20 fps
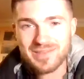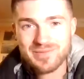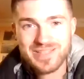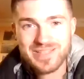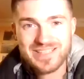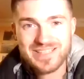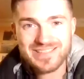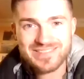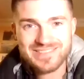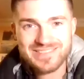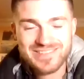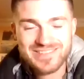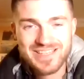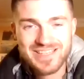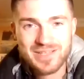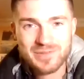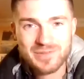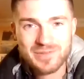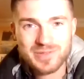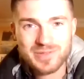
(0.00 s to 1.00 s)

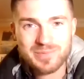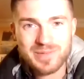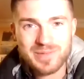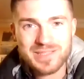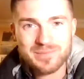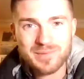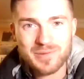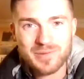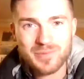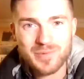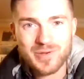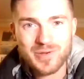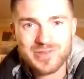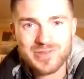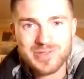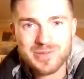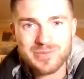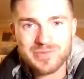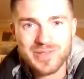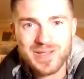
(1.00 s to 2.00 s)
We're speaking about a
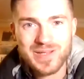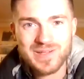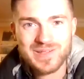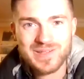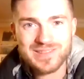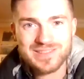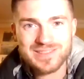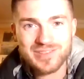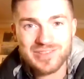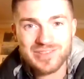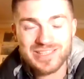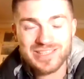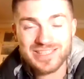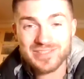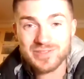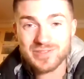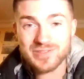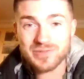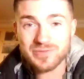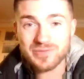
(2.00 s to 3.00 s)
World Cup final on Sunday.
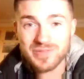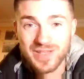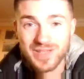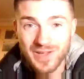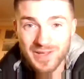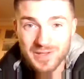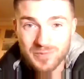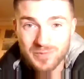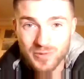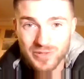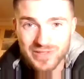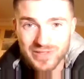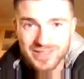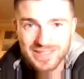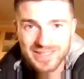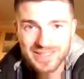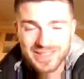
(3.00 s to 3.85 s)
It doesn't feel like one.